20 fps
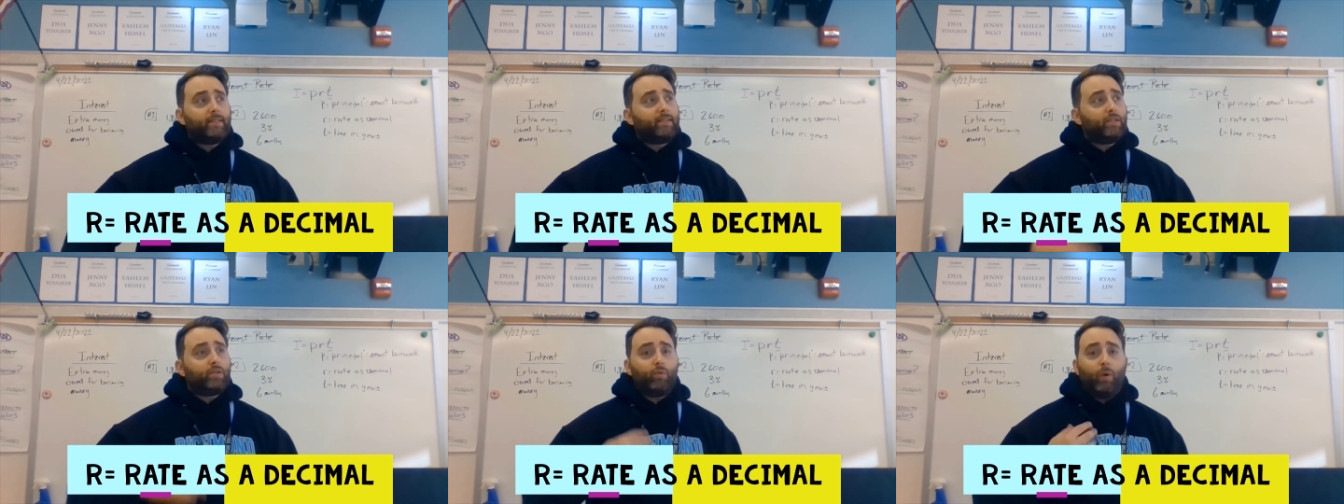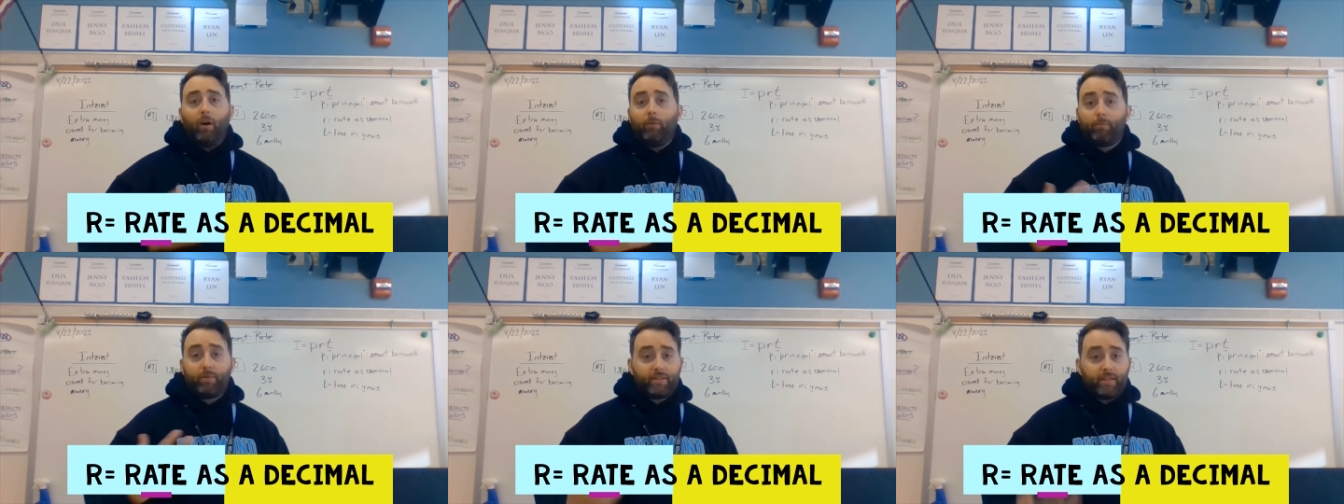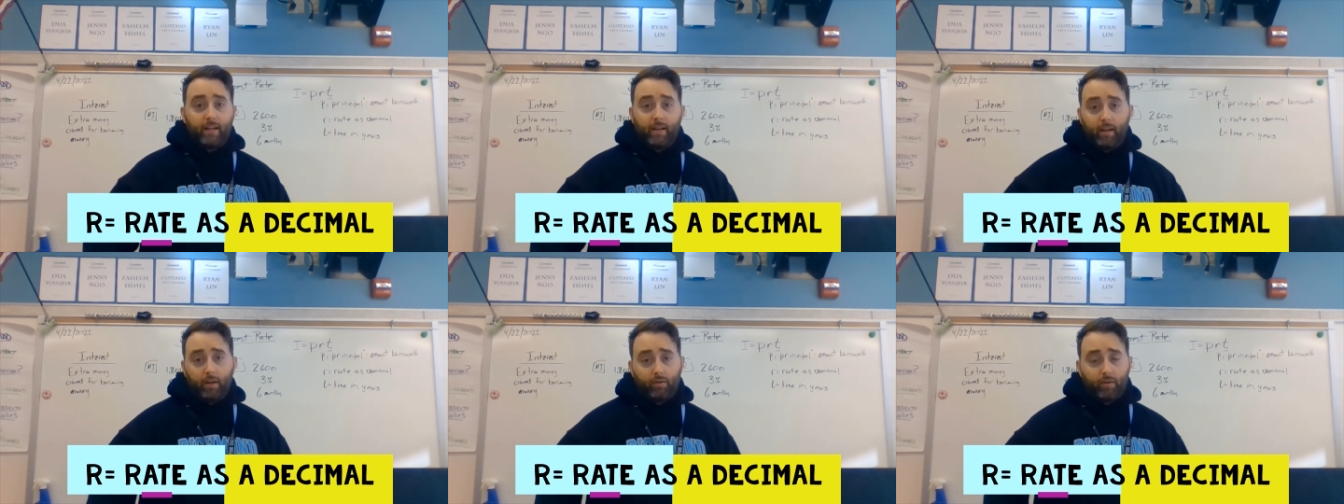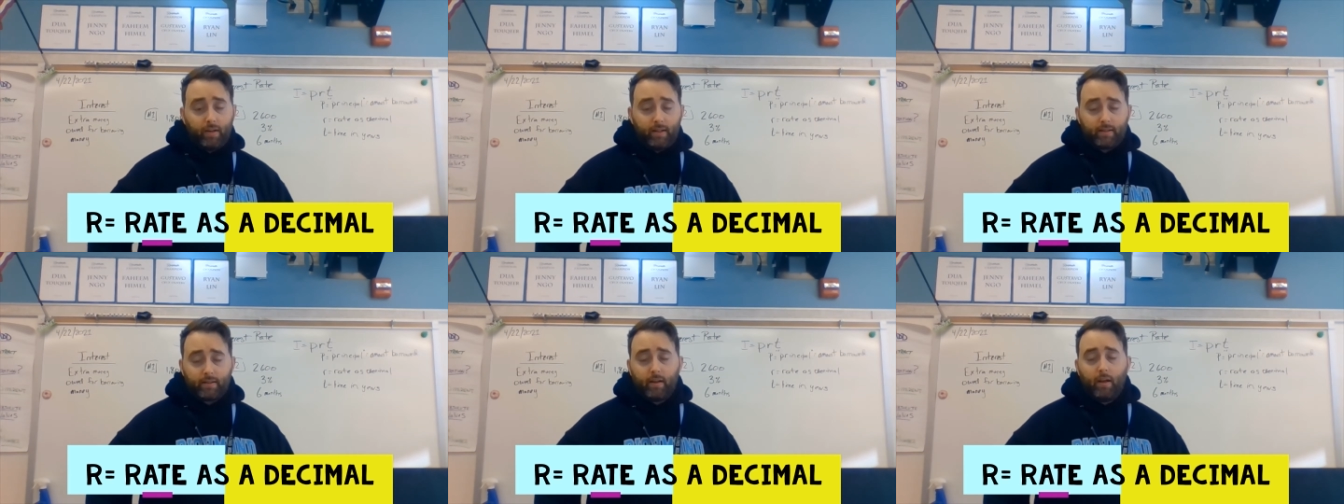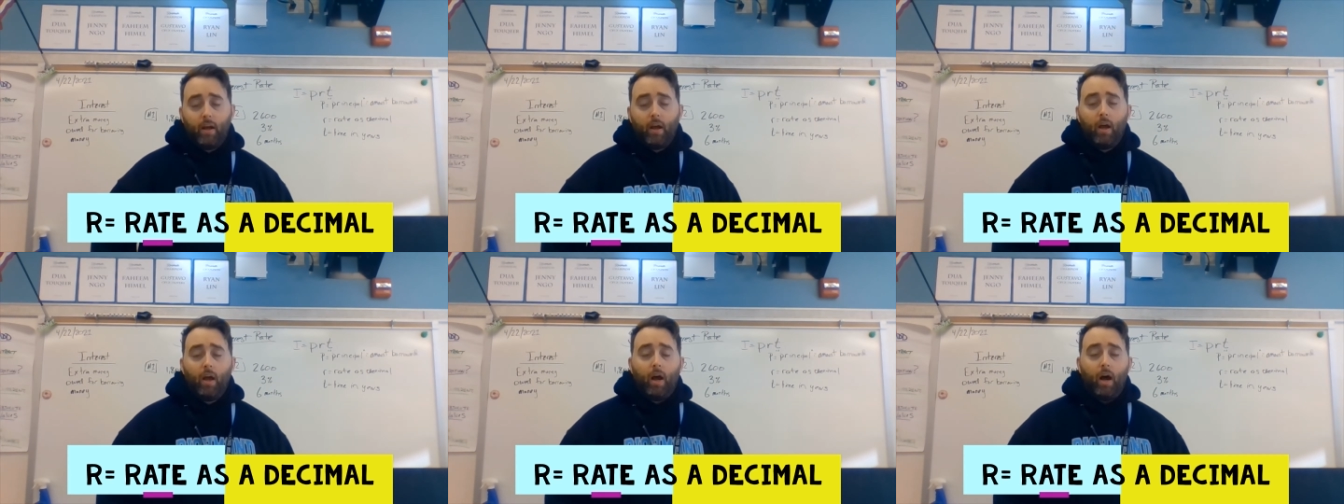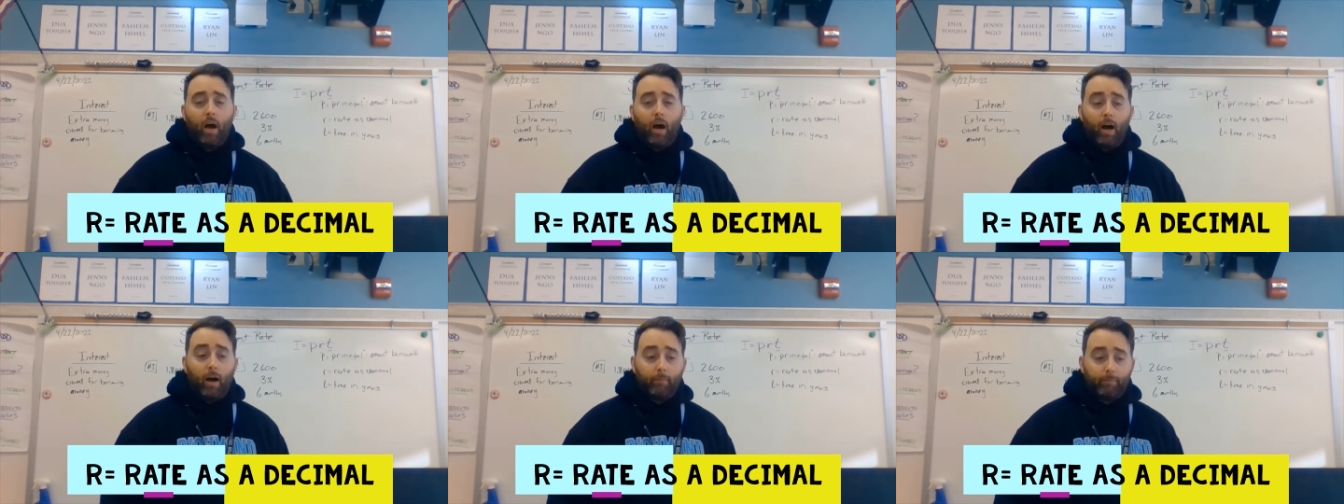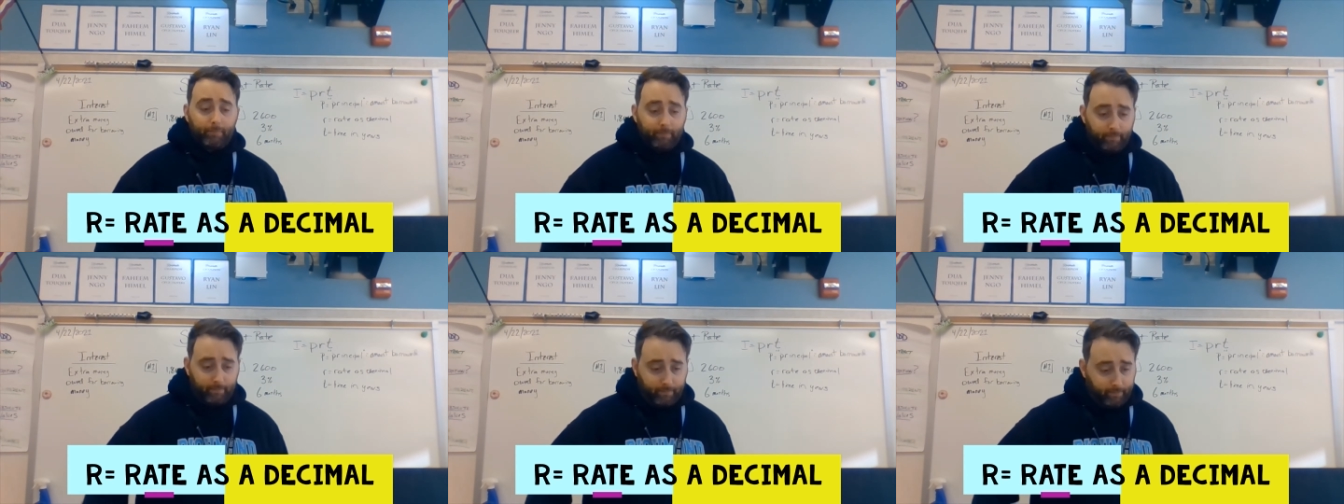it's a 12% increase.
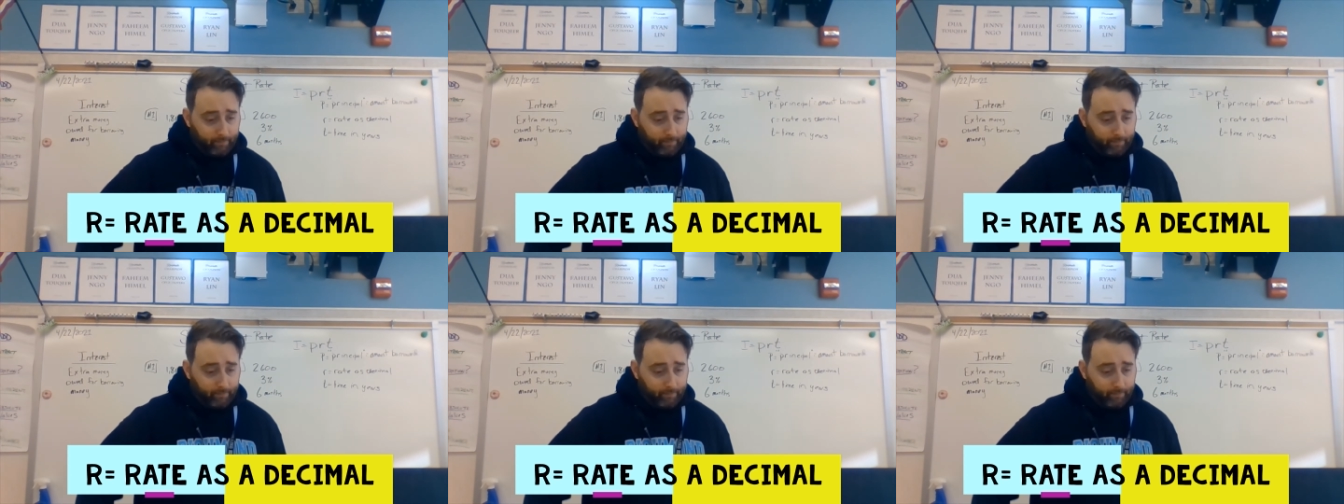But